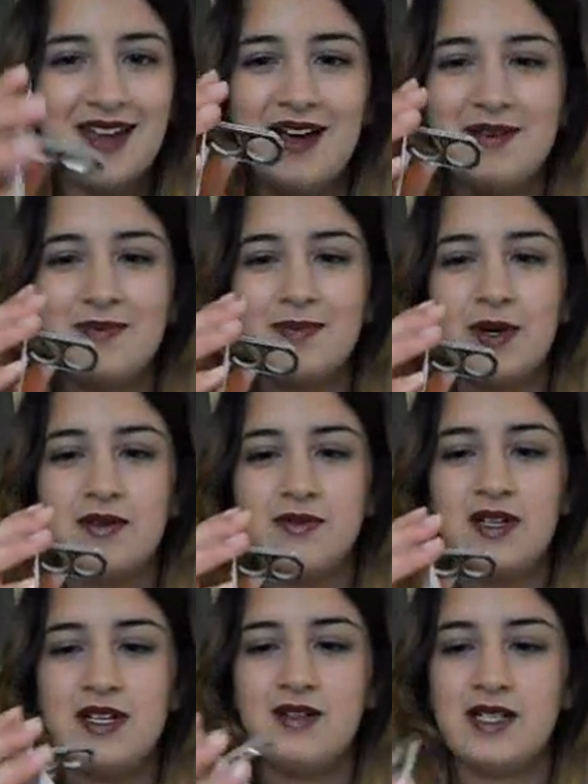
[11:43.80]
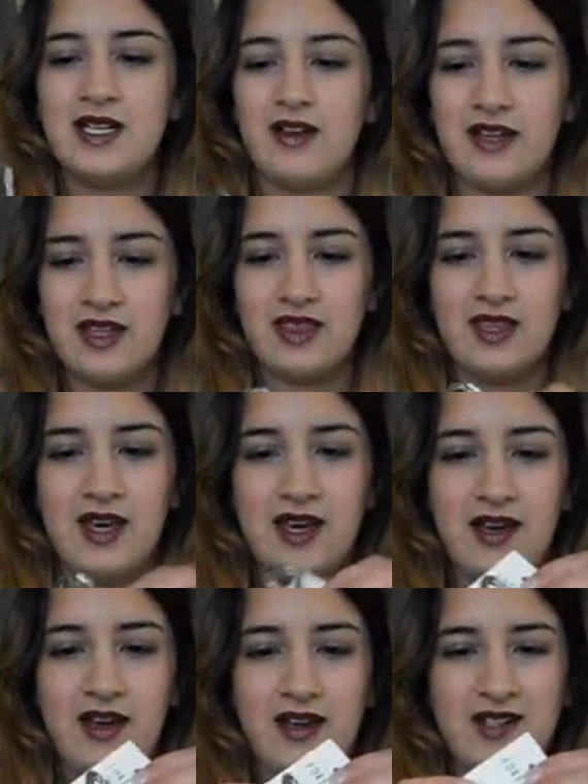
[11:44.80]
But I really like
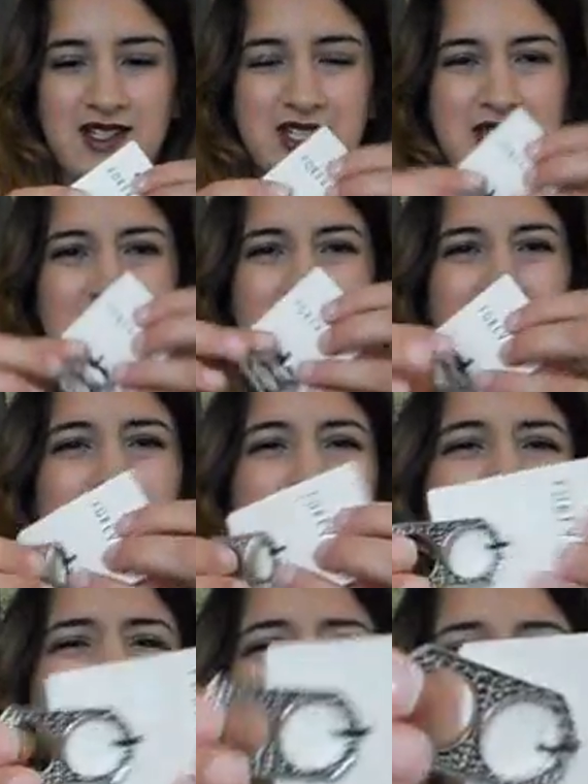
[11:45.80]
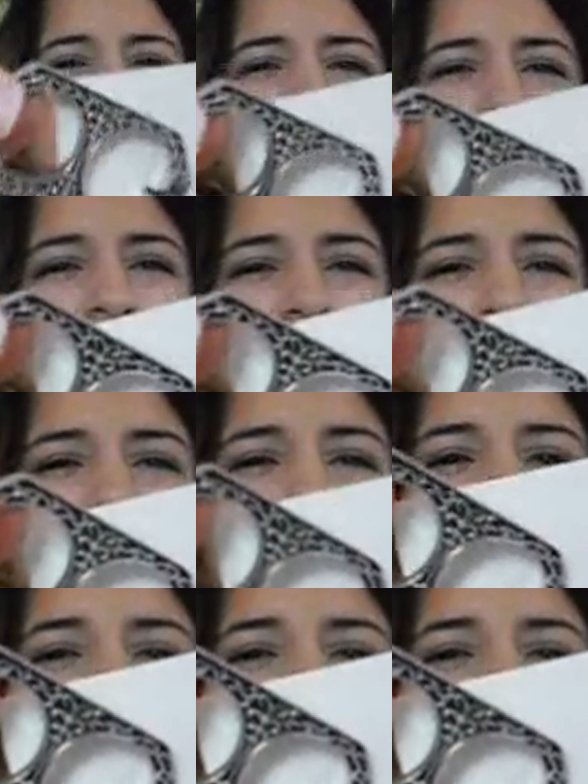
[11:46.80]
that, and it's, yeah, I just don't feel like I've seen